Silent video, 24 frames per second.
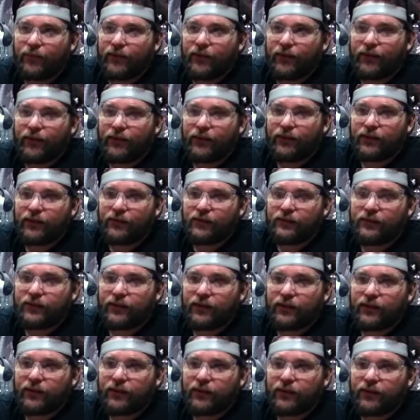is
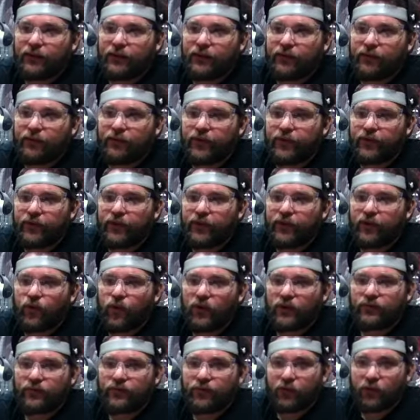a very
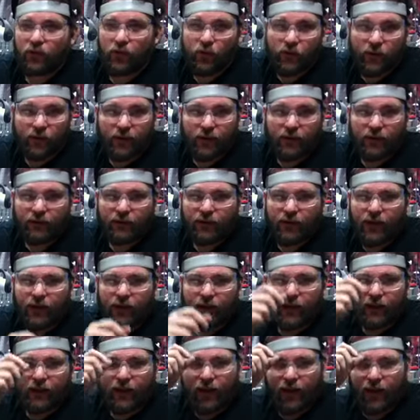Quest for Glory
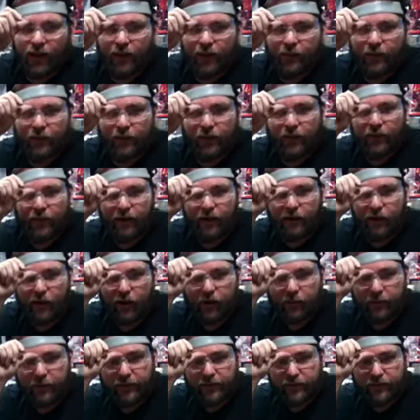like game,
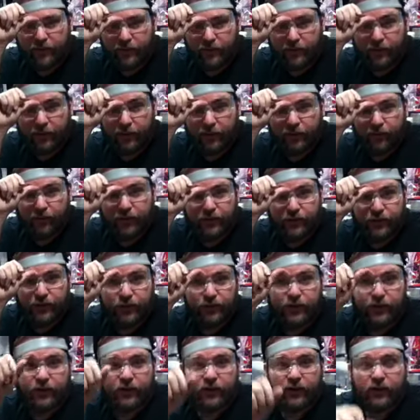RPG adventure,